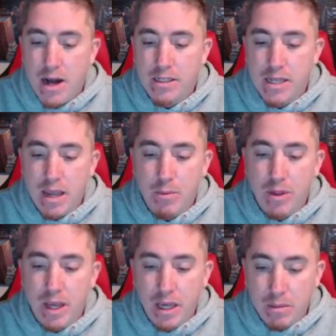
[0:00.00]
Same with
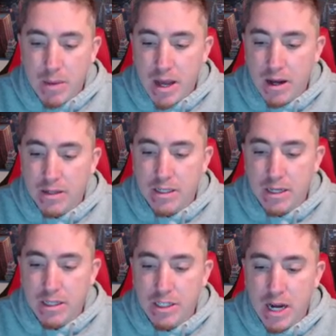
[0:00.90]
the emails and
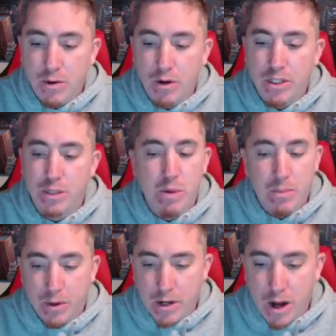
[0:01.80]
in general, just
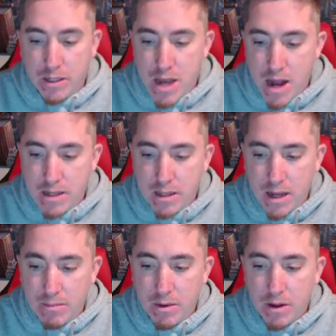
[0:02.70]
people contacting
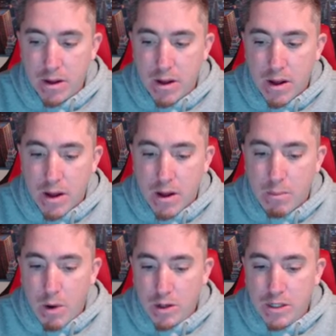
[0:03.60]
them.
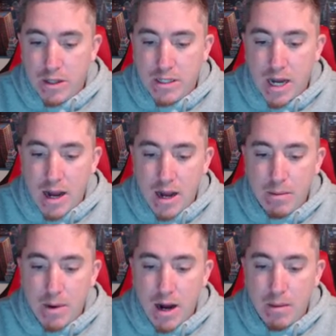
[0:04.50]
Most of the
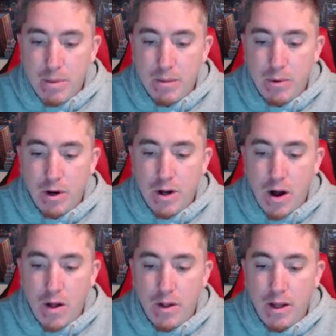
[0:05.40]
time, people are
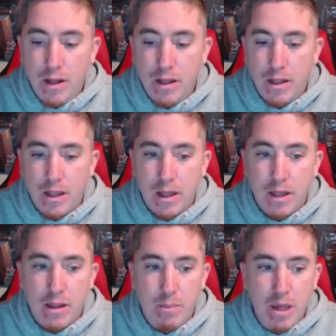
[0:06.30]
calling
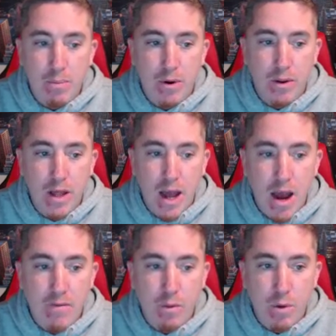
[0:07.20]
the people that
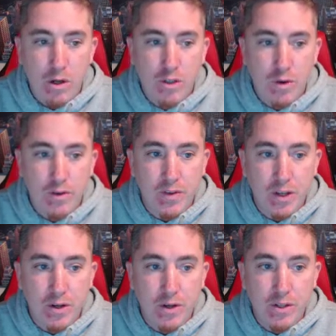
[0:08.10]
have the most
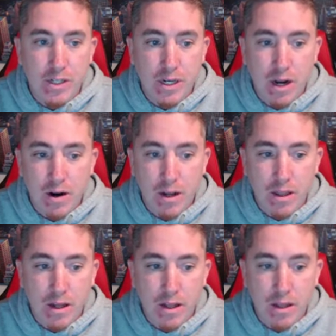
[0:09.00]
reviews and are in
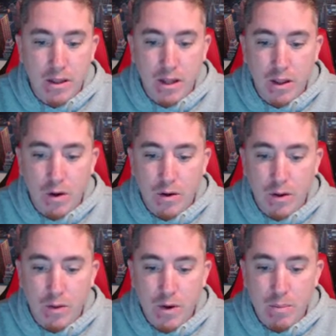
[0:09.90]
the
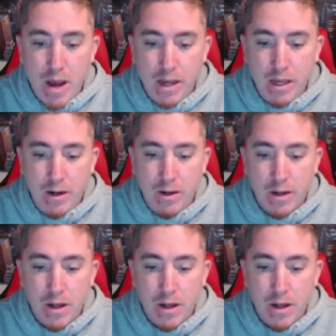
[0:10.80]
local 3-pack here.